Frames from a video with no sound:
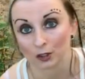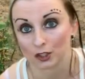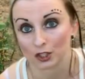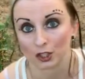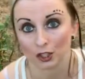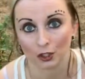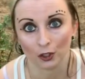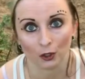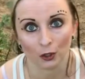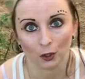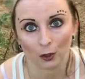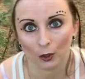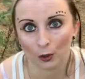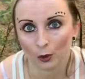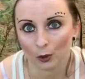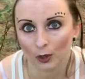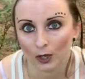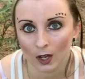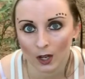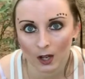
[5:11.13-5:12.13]

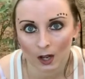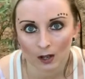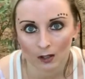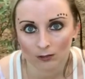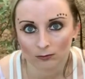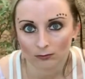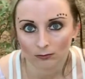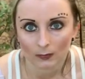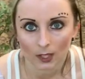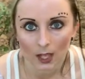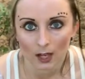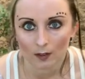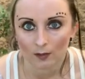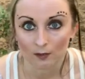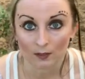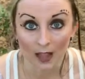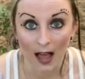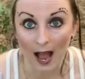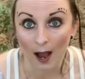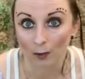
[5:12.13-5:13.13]
2
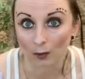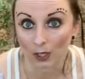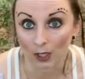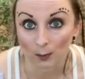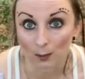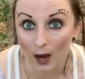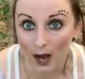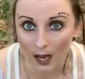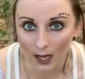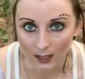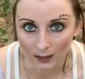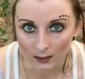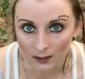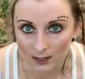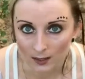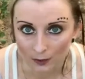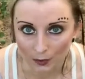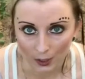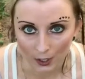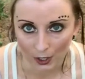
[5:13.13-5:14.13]
flower
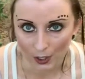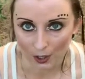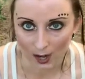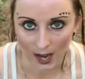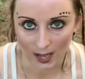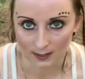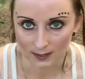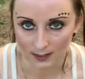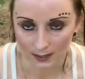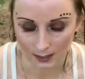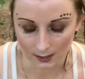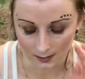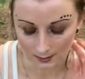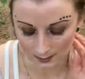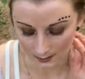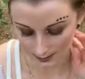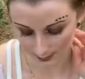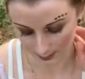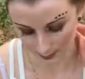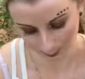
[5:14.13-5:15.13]
buds for your
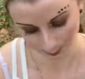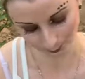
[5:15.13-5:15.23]
essence.